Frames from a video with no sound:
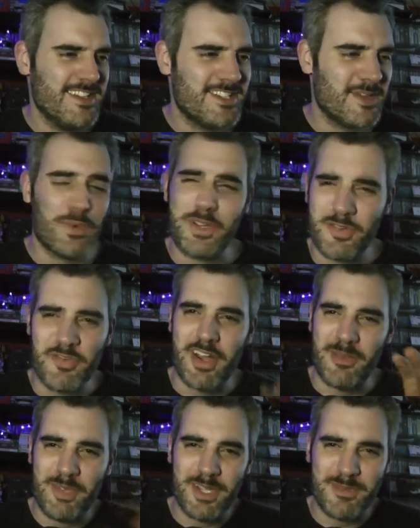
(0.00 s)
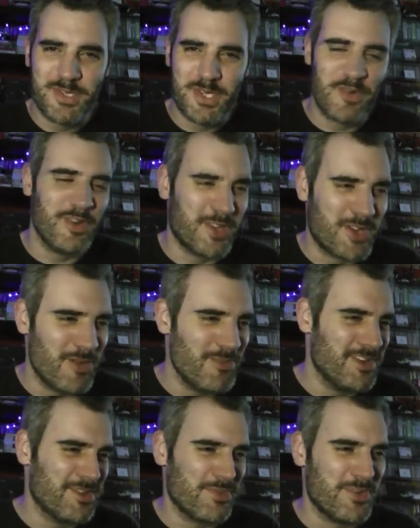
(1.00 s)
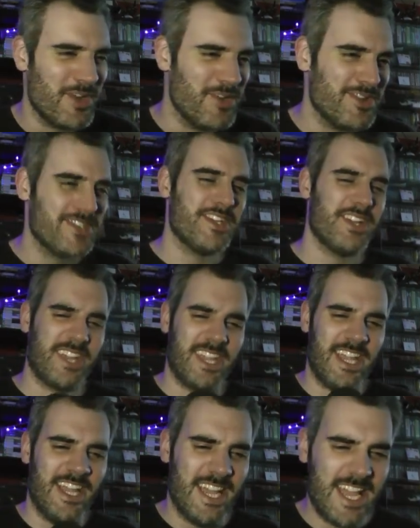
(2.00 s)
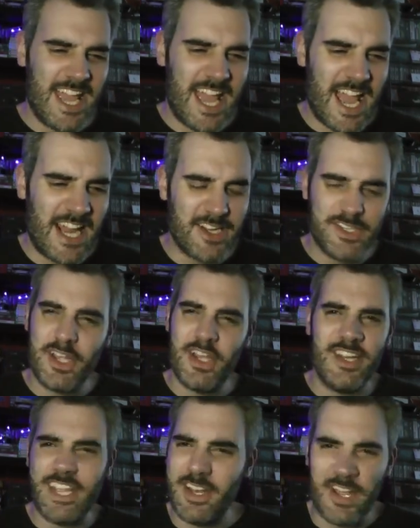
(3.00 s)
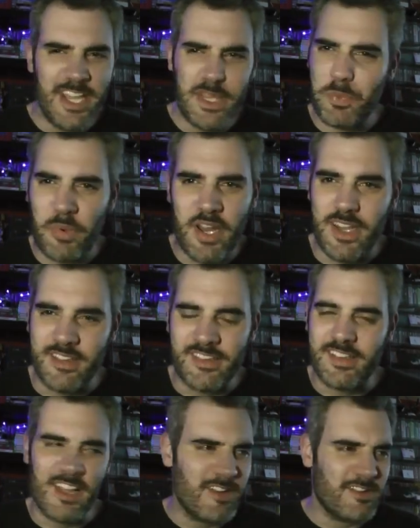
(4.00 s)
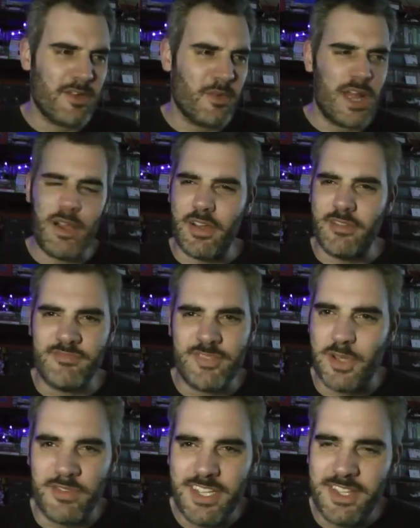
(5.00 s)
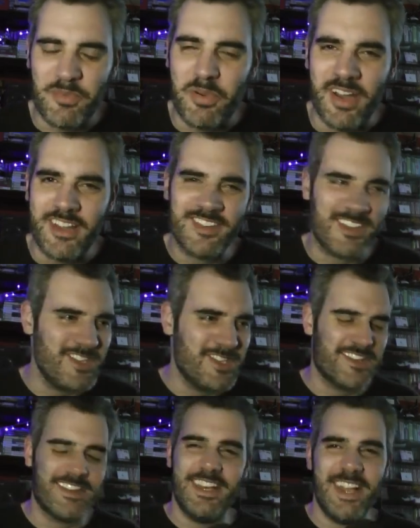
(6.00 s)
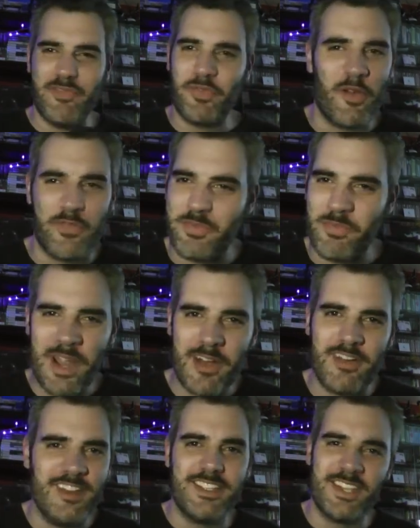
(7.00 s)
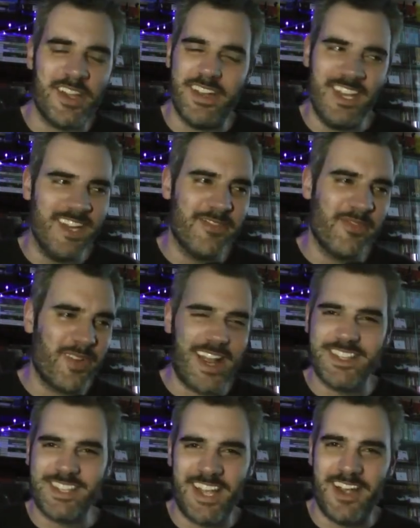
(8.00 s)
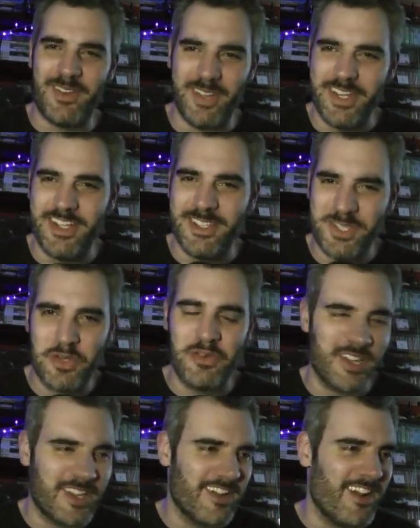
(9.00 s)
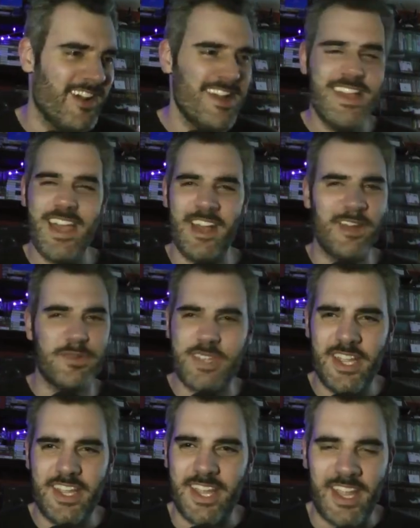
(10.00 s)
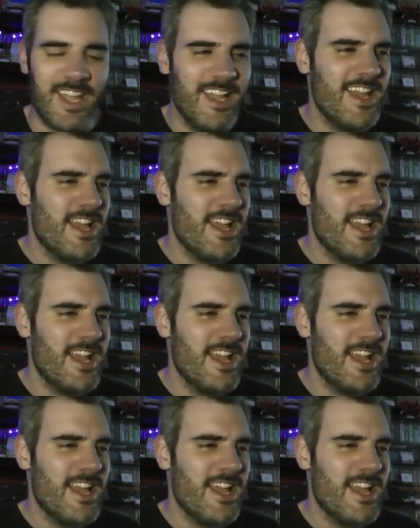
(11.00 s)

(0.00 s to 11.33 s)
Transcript: Someone correct me, I'm sure in the comments will know the circuit. And I turned in, I hit the brakes, and I was like, wow, I don't need the brakes. I can just lift off the power and turn in flat out in a touring car, and it'll take it.